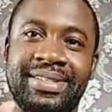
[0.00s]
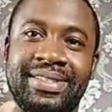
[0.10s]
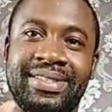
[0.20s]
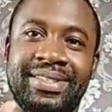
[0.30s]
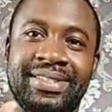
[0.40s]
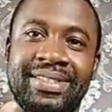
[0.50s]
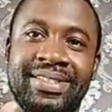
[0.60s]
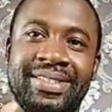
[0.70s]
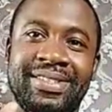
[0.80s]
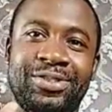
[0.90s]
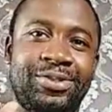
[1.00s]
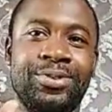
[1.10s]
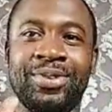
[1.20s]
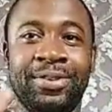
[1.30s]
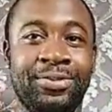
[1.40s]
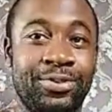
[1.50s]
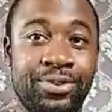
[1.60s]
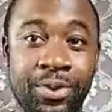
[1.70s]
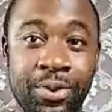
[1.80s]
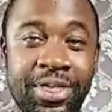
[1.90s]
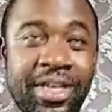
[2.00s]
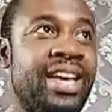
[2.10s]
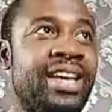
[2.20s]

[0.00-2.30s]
Wow. I'm grateful.